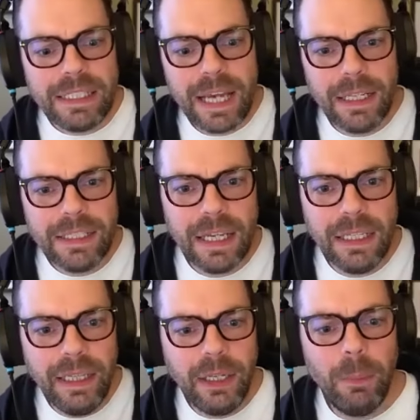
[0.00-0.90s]
tell us a
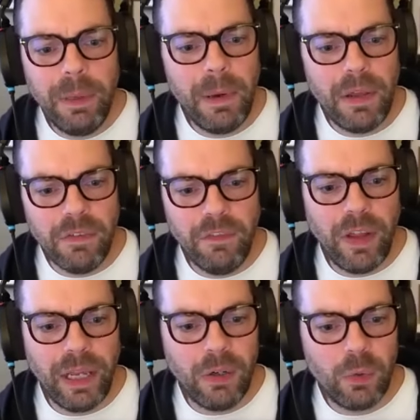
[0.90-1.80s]
little bit about the
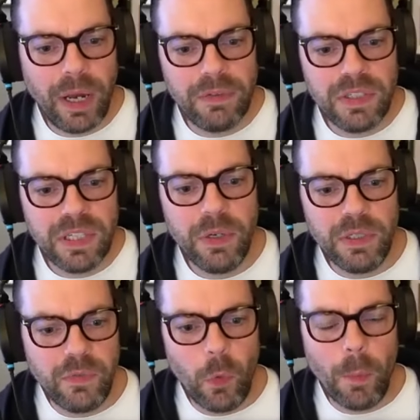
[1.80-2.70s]
Flightcraft
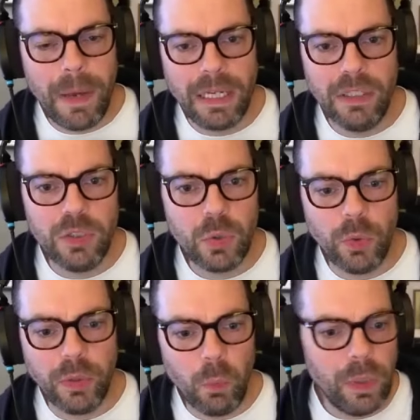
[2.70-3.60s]
series for Pen and
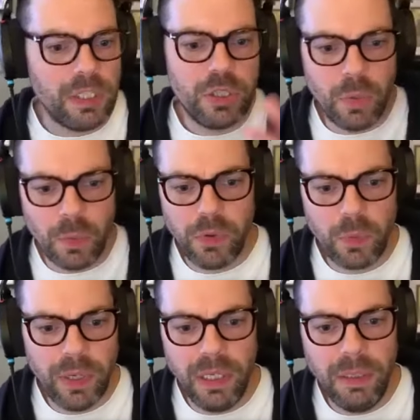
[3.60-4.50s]
Sword, in which your
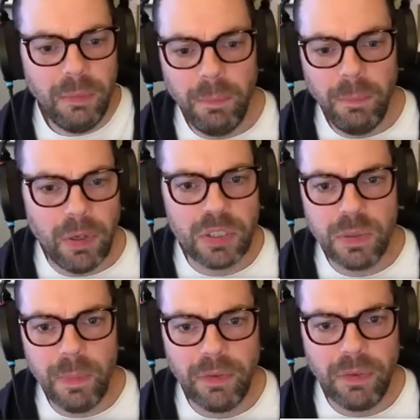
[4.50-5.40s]
three books
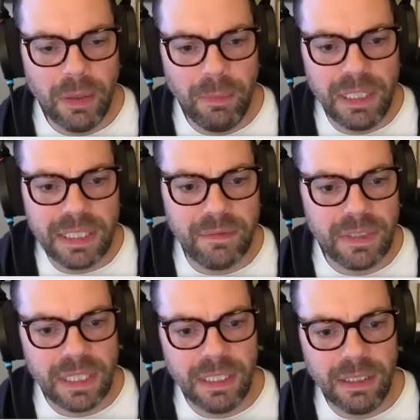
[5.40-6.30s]
about the B
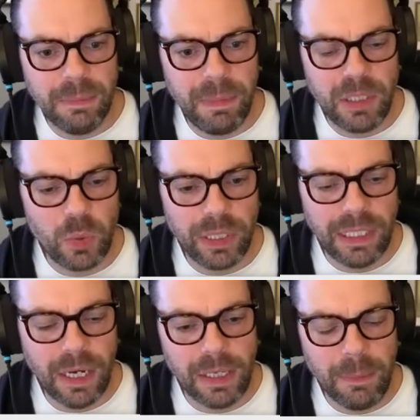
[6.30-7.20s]
seventeen, B
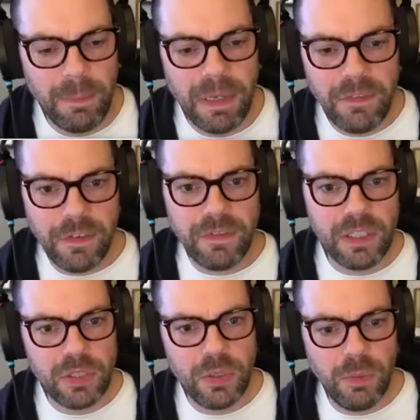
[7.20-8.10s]
twenty-nine, and B
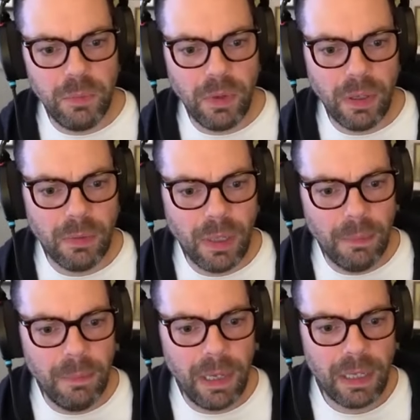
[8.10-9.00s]
fifty-two
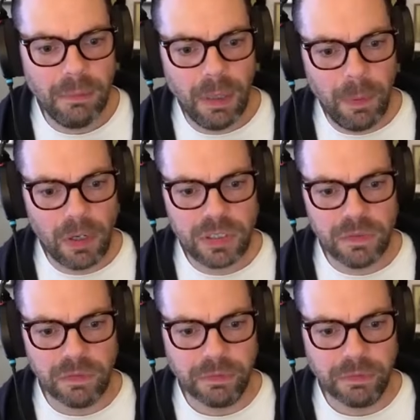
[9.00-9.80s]
uh, make a part of.